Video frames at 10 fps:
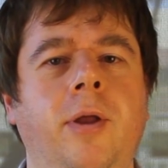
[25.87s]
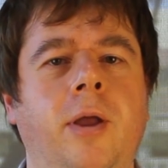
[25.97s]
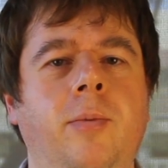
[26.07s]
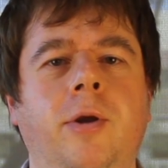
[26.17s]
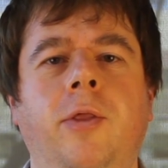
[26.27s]

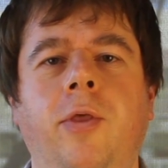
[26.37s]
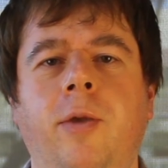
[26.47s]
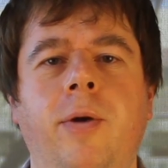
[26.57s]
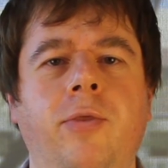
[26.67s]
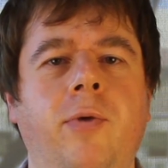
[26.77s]
and we're going to think
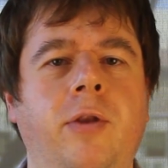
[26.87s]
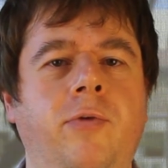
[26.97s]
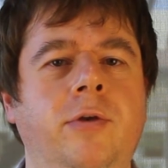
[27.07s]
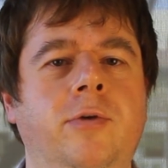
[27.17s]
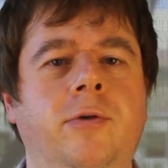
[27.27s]
about the rate of
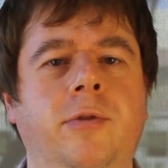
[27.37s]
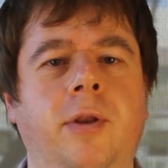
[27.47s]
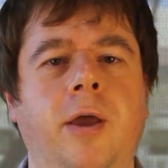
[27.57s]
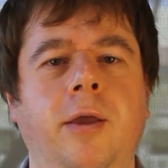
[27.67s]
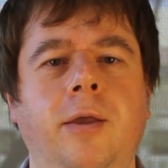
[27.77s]
interest
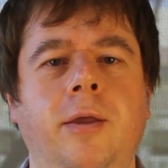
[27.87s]
today.